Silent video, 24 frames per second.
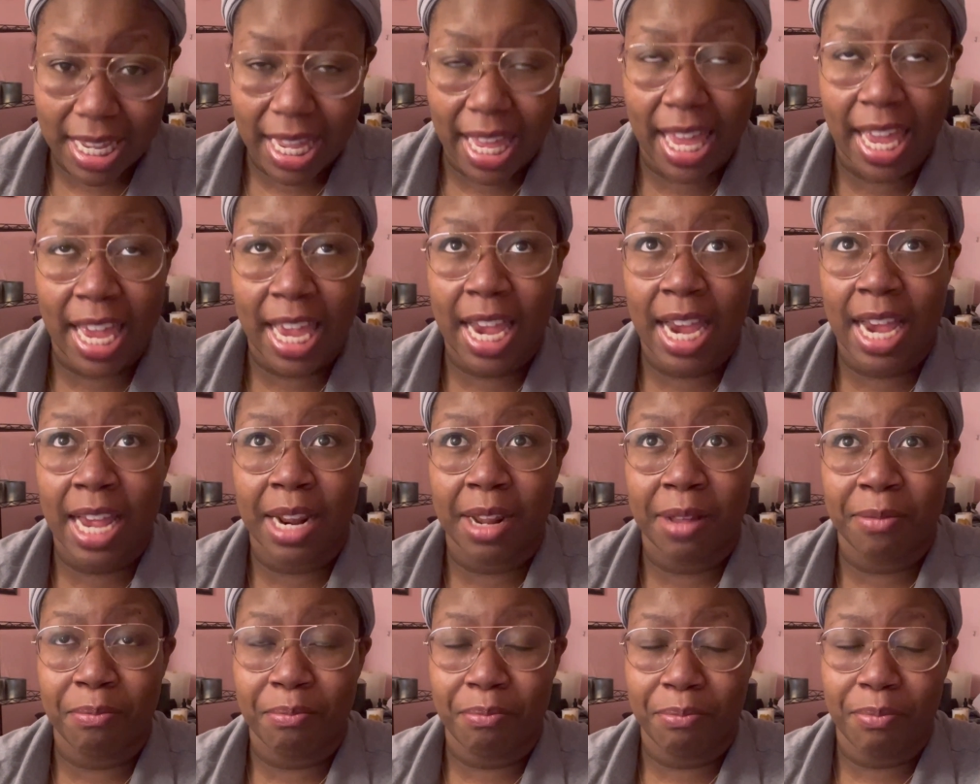
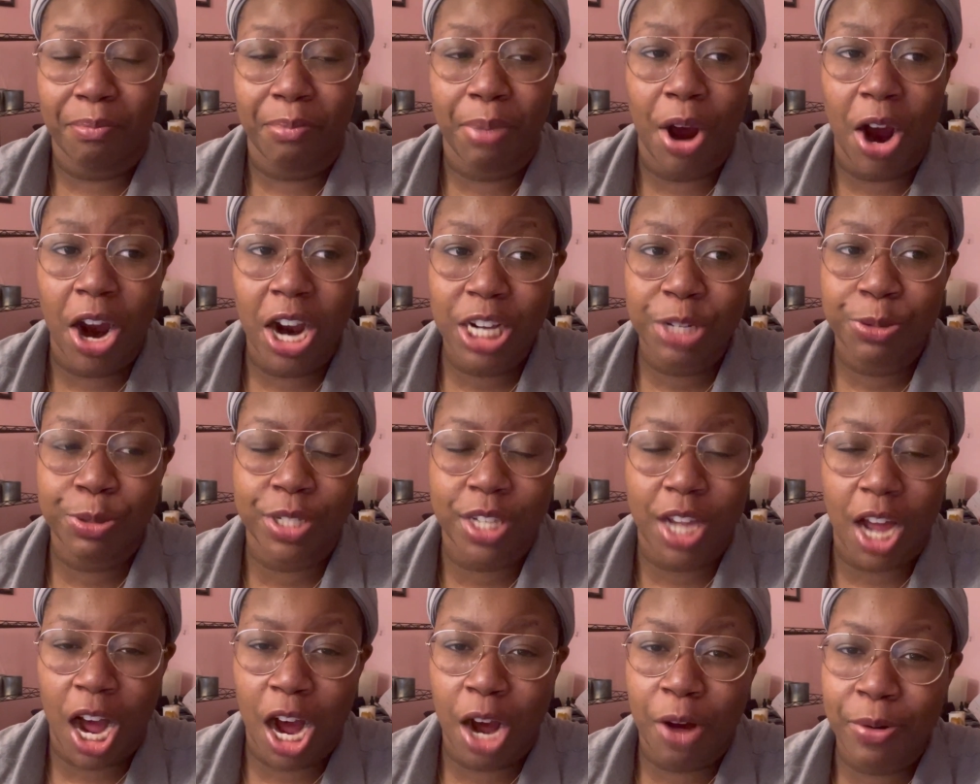and parts was
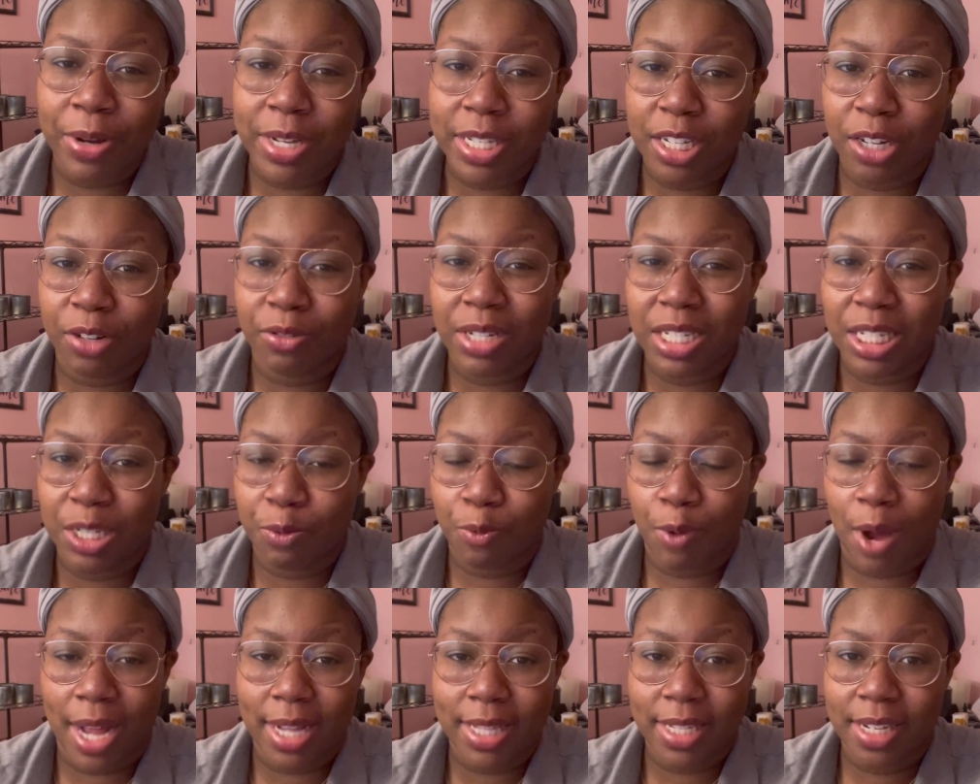always the reason
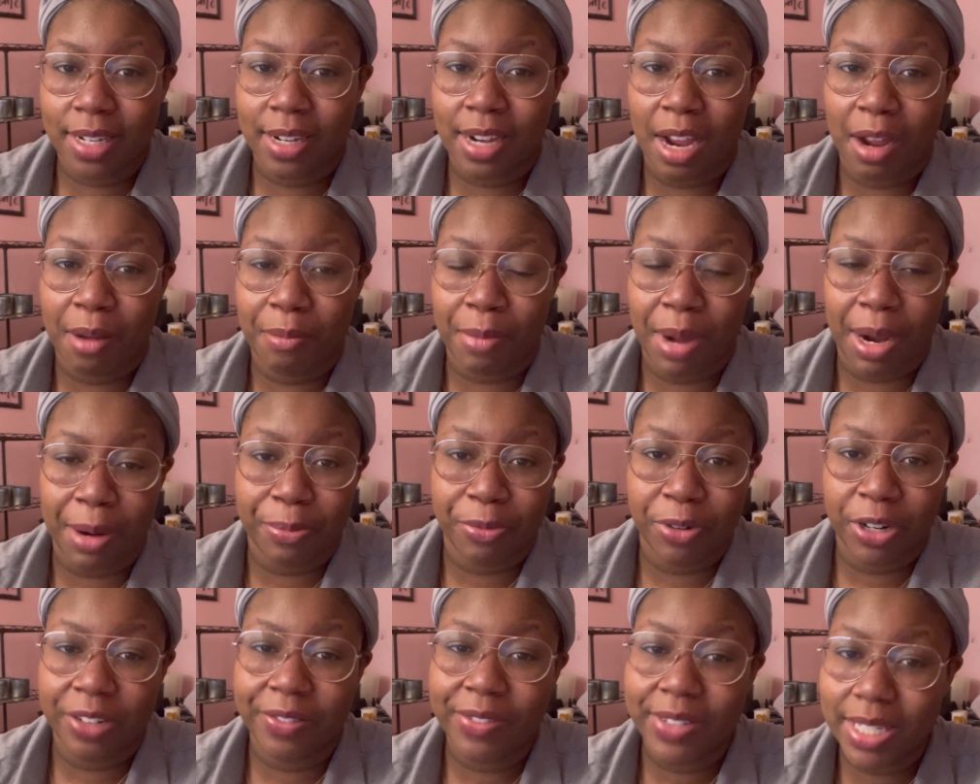why I took out my
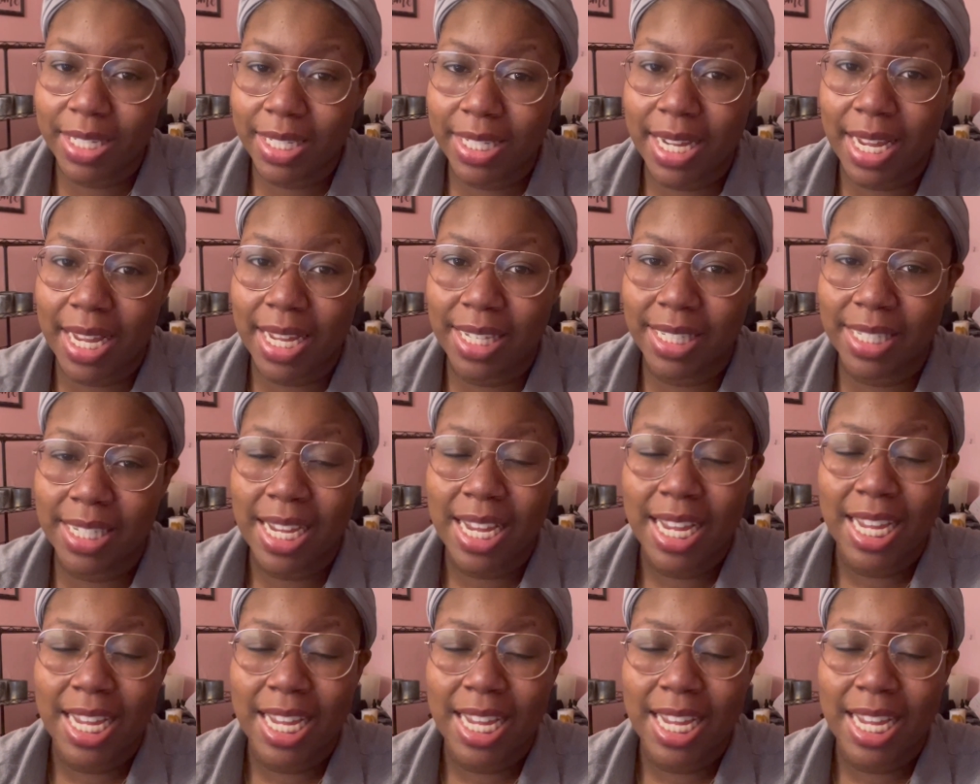previous sets.